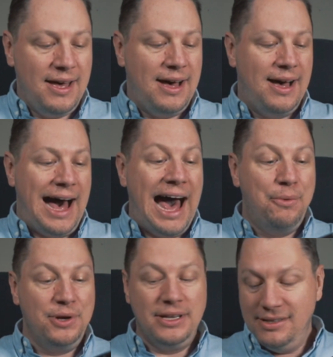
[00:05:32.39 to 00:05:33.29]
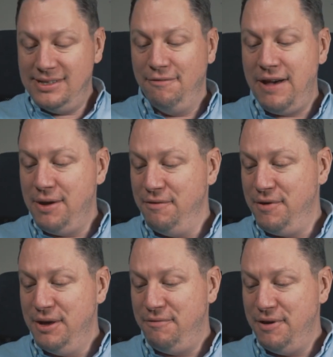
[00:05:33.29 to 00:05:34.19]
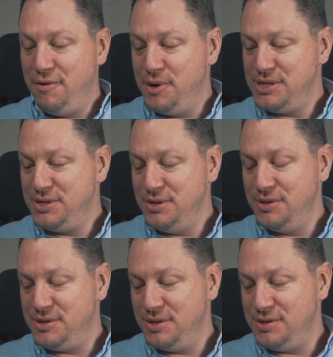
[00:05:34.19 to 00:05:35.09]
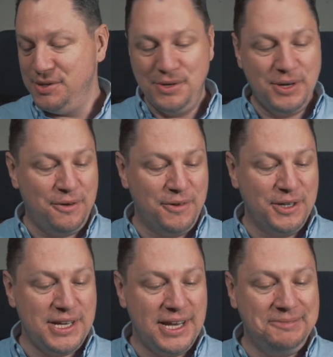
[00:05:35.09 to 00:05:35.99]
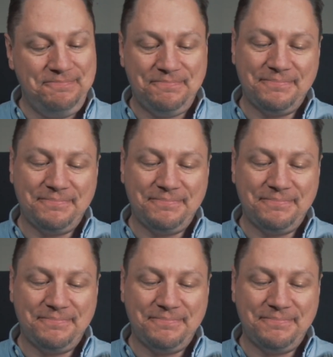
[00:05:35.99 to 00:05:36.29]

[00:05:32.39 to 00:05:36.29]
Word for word: Uh, I would, if I if, if, if it was to, to, to do it over today,